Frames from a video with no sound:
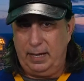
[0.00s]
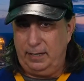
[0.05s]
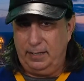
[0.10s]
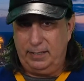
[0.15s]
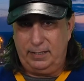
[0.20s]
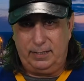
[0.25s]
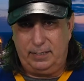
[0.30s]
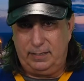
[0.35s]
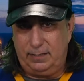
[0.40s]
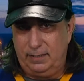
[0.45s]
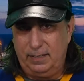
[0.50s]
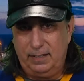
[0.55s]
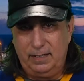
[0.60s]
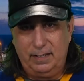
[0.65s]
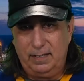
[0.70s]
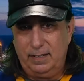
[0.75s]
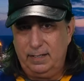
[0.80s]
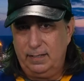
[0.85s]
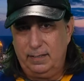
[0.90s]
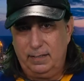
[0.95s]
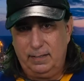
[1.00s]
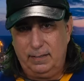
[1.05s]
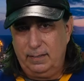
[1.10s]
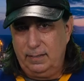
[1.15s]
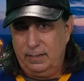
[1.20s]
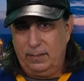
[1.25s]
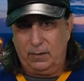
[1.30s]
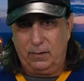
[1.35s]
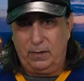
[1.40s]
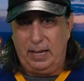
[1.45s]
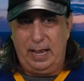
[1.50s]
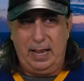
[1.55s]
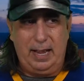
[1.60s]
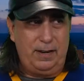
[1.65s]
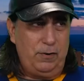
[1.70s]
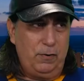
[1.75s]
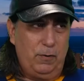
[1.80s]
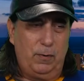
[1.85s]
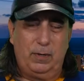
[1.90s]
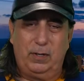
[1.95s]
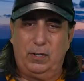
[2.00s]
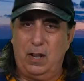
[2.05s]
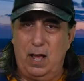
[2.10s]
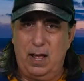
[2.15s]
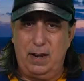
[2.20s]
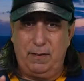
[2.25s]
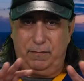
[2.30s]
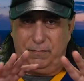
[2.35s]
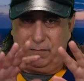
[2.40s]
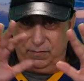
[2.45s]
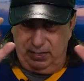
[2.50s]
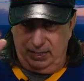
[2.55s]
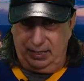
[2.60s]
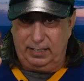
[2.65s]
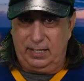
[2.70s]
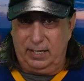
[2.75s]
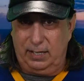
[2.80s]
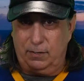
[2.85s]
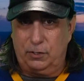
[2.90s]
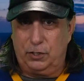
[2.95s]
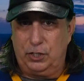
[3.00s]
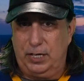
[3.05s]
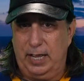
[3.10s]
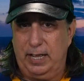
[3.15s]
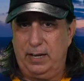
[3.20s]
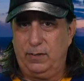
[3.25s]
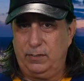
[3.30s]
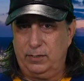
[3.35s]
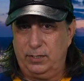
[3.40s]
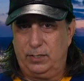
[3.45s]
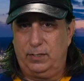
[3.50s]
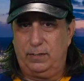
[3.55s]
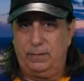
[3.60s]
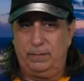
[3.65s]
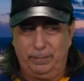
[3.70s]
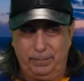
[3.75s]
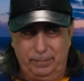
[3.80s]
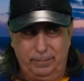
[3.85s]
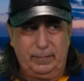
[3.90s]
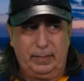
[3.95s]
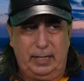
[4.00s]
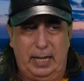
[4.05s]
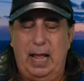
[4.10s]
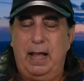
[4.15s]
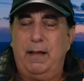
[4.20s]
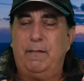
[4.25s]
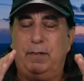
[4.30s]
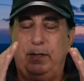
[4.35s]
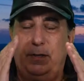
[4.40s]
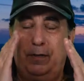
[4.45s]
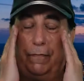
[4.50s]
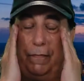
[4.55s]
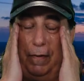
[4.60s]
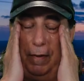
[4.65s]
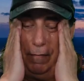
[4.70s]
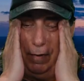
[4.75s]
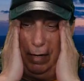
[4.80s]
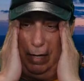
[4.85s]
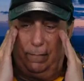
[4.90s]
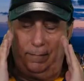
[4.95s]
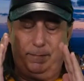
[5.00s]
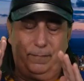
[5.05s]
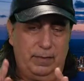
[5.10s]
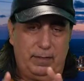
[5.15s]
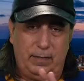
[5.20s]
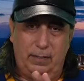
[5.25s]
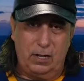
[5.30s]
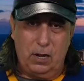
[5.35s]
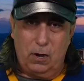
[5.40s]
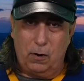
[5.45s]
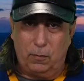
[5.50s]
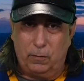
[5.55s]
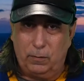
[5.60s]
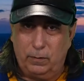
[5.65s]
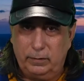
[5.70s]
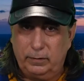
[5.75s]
I know a lot of, like, the other channels have other favorite. No.